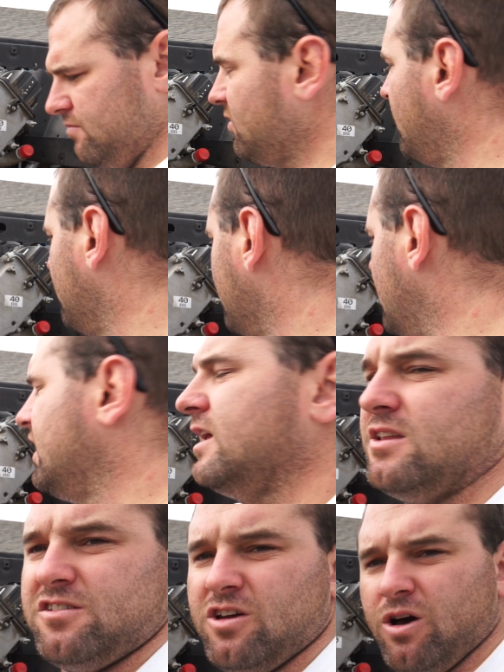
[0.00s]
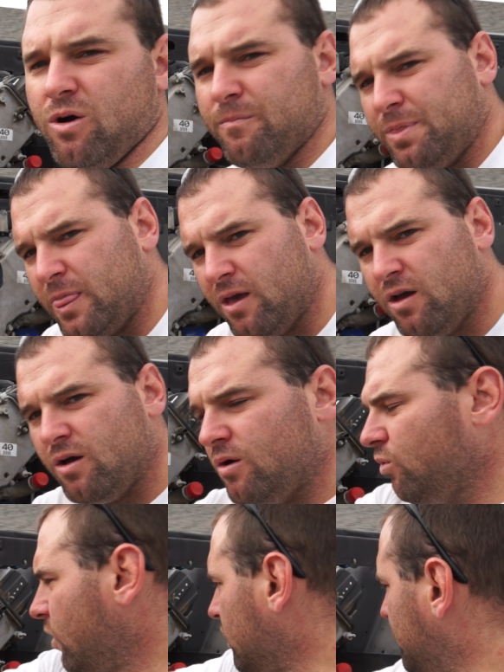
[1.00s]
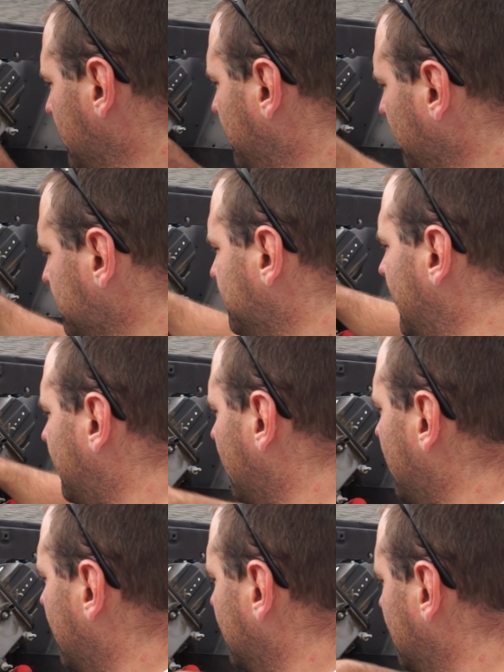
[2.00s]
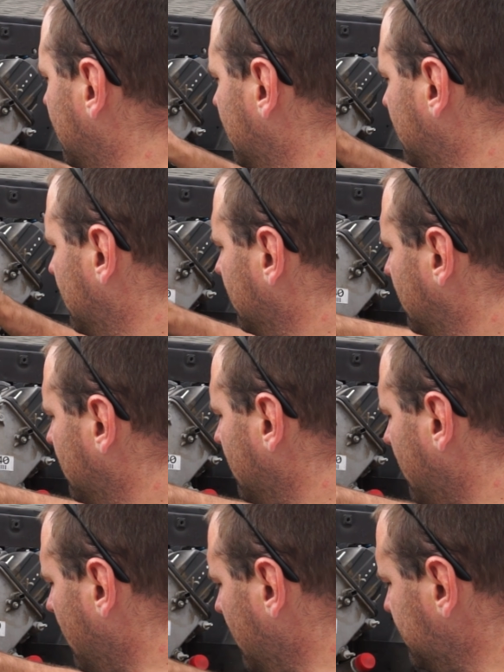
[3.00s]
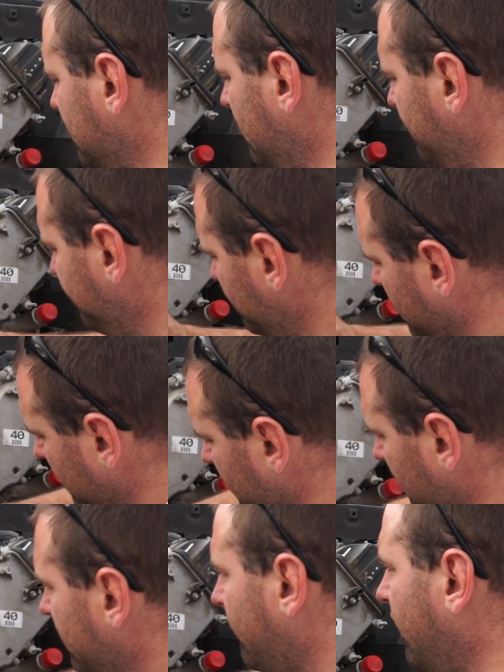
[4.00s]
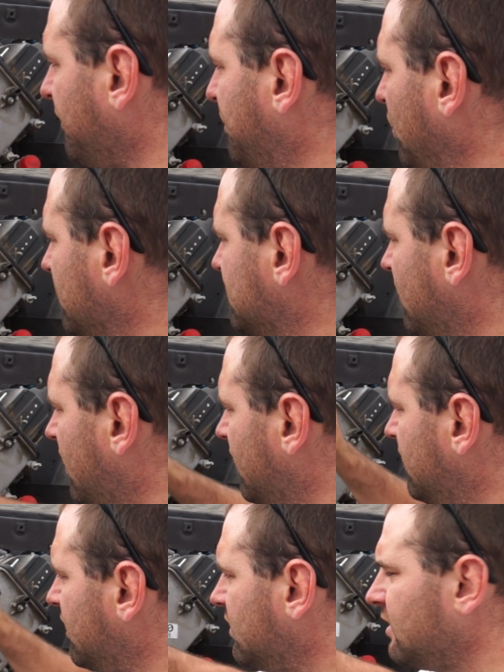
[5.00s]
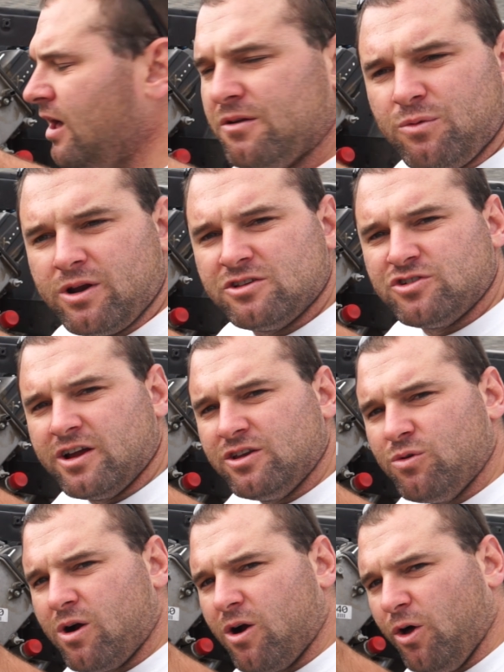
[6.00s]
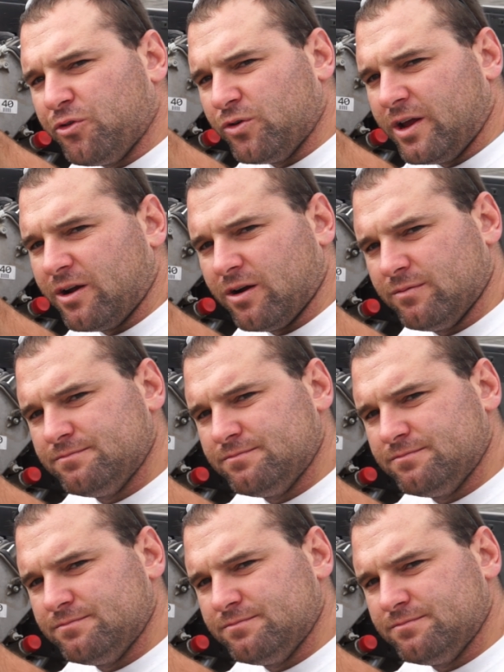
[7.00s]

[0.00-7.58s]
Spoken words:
Alrighty, so water pump pulley's back on. Awesome. Crank pulley's on. Now we're going to try and do our alternator.